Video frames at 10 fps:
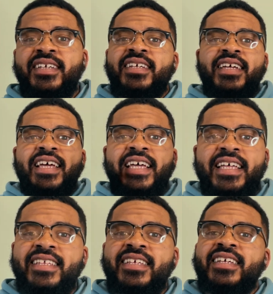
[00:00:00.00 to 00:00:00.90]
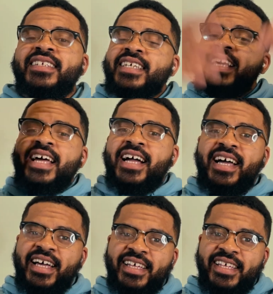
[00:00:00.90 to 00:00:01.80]
and
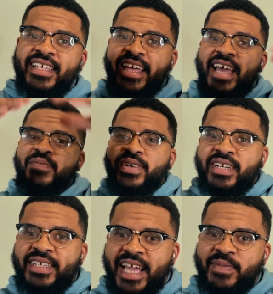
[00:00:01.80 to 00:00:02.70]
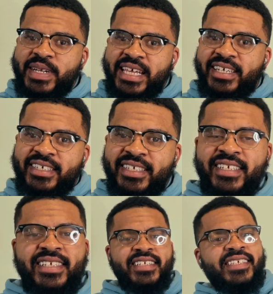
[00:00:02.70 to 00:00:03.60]
ta-da, abracadabra, nigga.
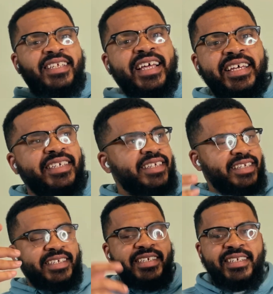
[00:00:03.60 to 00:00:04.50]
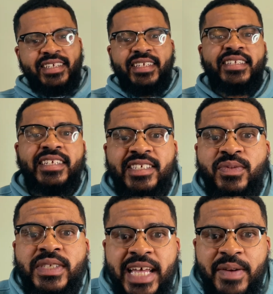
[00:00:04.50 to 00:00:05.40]
Like, this is
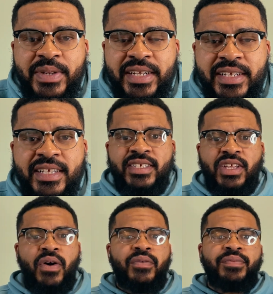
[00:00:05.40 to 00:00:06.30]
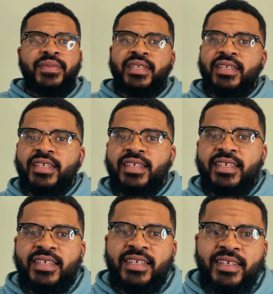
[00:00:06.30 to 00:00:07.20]
what's happening. So,
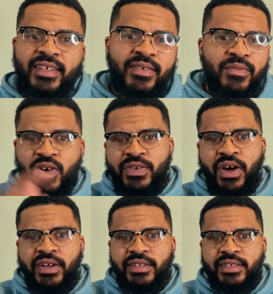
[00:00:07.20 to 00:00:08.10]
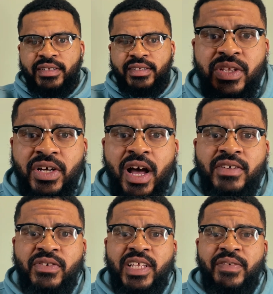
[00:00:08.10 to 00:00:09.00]
moving on. The
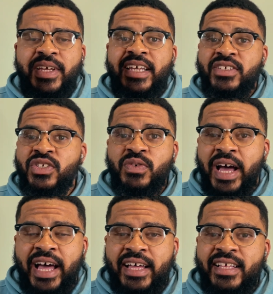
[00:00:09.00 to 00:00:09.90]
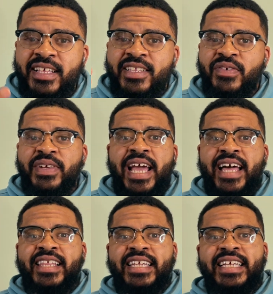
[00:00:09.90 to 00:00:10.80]
cost of living is too high. The
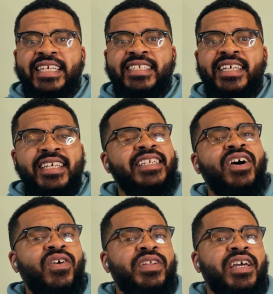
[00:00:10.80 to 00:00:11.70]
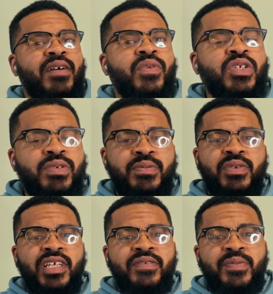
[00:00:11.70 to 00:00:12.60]
reality is, not only are most people
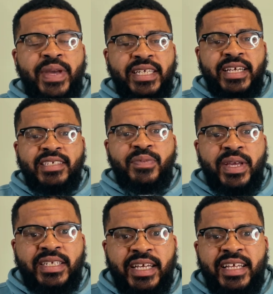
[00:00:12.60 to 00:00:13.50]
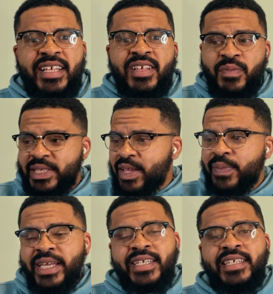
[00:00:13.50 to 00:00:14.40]
living paycheck to paycheck, but that
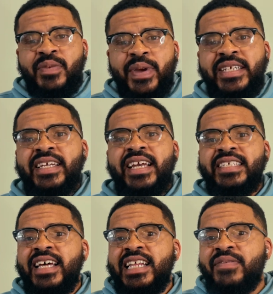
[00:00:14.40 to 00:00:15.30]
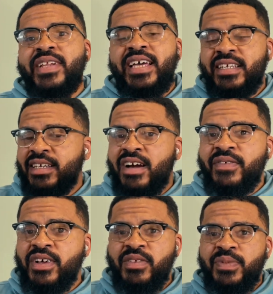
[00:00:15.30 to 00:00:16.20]
paycheck to paycheck is not even like it's
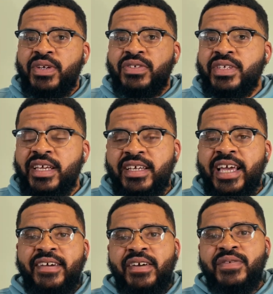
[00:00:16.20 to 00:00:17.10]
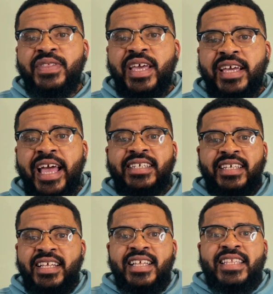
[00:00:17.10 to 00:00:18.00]
covering all the bills, it's taking care of everything.
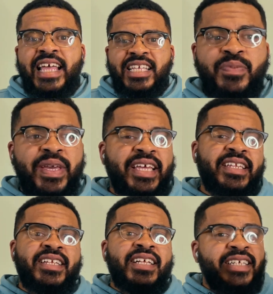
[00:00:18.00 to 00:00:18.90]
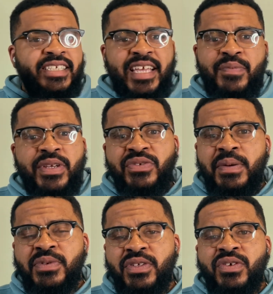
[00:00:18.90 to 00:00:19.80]
That's making skimpy
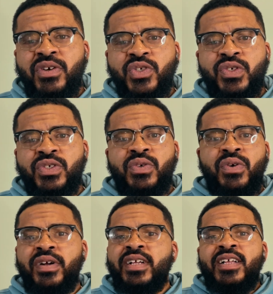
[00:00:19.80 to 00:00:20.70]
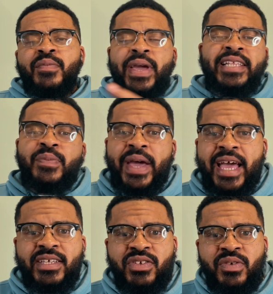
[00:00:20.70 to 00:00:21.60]
trips to the grocery store, paying the
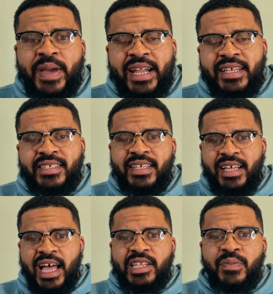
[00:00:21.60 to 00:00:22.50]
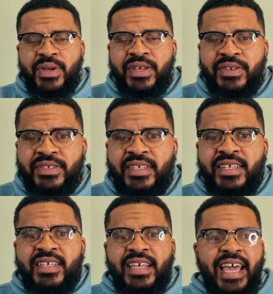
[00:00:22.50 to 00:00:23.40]
past due balance on the bills,
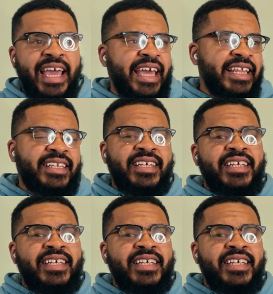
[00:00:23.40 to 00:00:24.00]
and